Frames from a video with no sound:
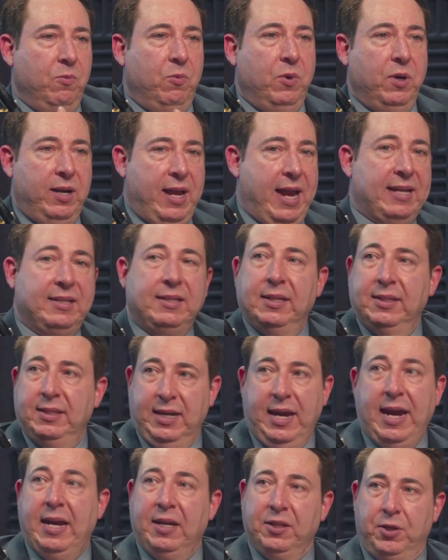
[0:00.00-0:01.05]
what assets
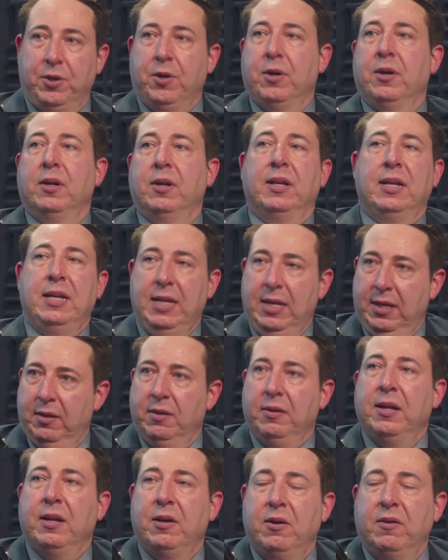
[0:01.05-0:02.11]
it has currently,
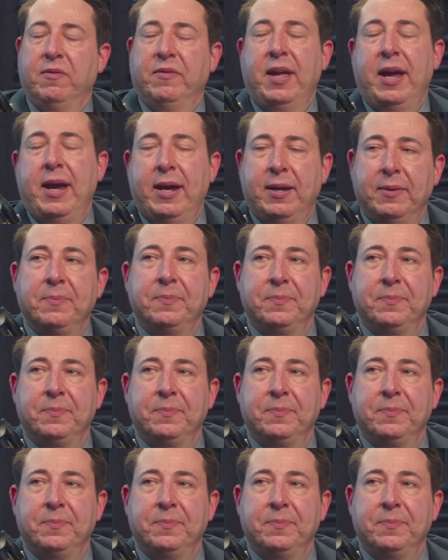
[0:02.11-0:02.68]
and all of that.